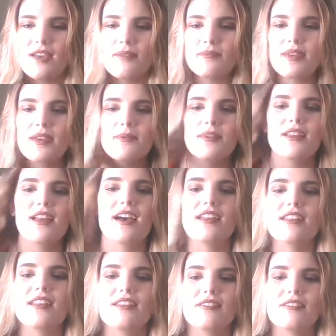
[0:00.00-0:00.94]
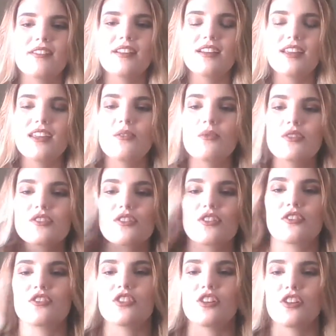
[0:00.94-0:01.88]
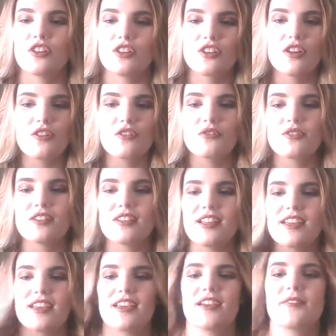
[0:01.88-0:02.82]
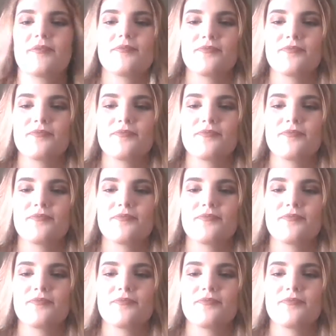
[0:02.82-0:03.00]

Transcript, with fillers: Maybe not, he was good to her, you know? Like,